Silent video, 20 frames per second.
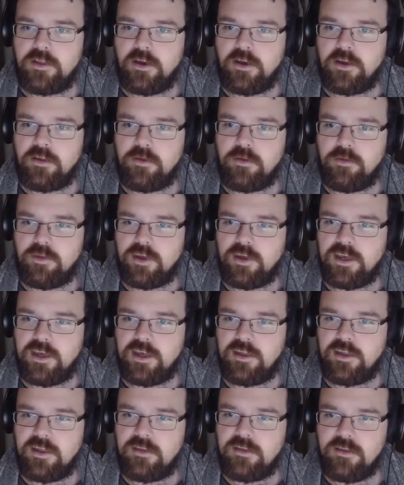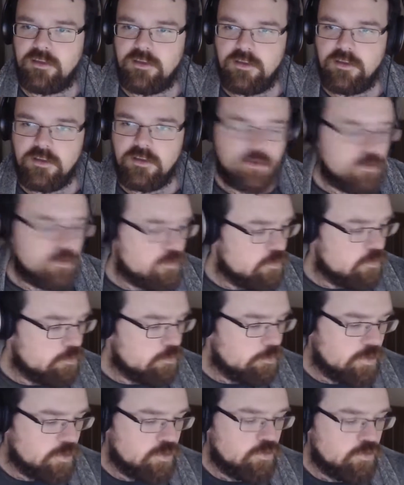don't think he's
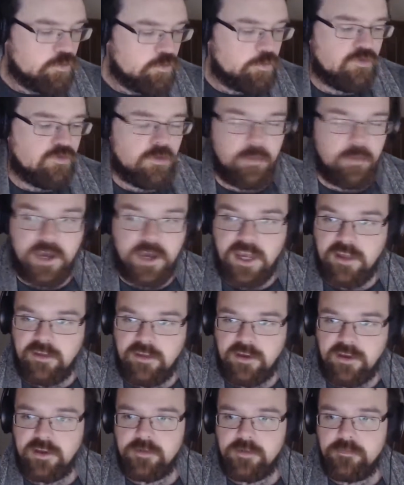super duper amazing.